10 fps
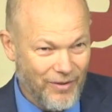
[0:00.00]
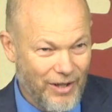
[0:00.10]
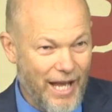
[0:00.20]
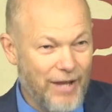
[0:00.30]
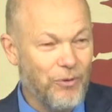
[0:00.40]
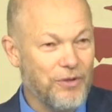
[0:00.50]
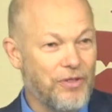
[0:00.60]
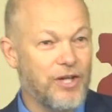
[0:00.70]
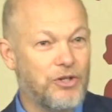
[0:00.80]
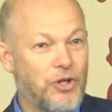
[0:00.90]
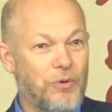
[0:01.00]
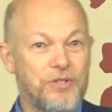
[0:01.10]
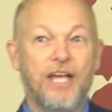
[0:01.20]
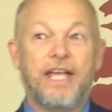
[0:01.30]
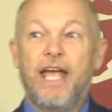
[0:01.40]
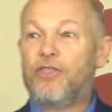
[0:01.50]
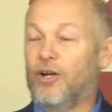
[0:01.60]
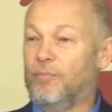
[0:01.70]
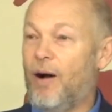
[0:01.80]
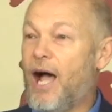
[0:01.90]
And what they do is they get in their
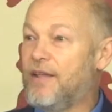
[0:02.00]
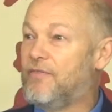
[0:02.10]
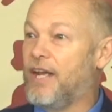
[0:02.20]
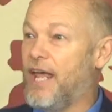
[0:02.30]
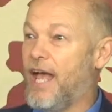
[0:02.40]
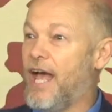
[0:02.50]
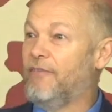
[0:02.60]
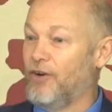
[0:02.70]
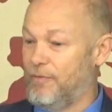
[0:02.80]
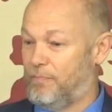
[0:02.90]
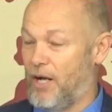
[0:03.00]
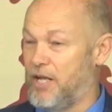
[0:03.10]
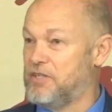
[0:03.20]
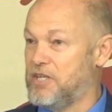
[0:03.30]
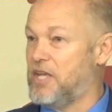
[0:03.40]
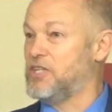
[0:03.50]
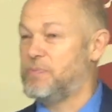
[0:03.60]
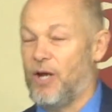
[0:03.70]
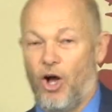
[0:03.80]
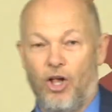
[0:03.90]
mind that everybody is against
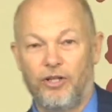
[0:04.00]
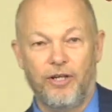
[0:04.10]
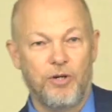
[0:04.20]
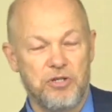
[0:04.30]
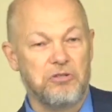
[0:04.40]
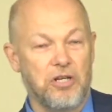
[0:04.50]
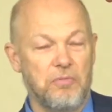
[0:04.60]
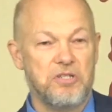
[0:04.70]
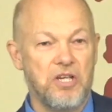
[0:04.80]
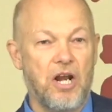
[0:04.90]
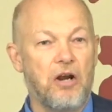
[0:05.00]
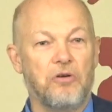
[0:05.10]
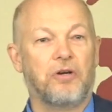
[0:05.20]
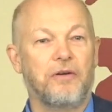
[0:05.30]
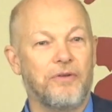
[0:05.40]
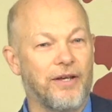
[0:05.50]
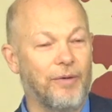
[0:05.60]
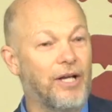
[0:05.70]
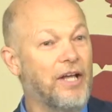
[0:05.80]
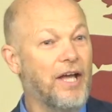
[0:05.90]
me. All of them are just looking at me saying, I don't agree with them.
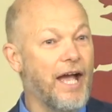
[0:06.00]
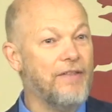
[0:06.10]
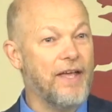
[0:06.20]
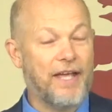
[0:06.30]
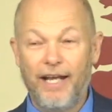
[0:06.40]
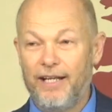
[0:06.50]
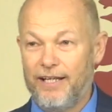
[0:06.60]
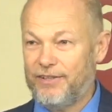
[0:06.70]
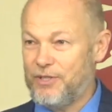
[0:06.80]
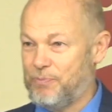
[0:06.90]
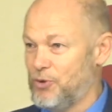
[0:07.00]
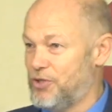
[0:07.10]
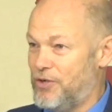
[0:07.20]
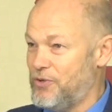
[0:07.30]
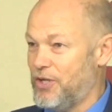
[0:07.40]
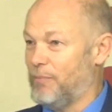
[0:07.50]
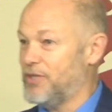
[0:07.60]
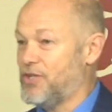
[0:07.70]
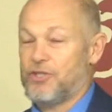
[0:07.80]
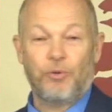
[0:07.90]
And they kind of get this persecution complex
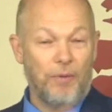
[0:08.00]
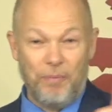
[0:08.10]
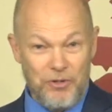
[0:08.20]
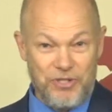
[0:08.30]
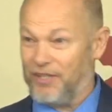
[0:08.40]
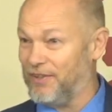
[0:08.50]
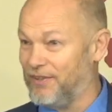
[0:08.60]
because of one person.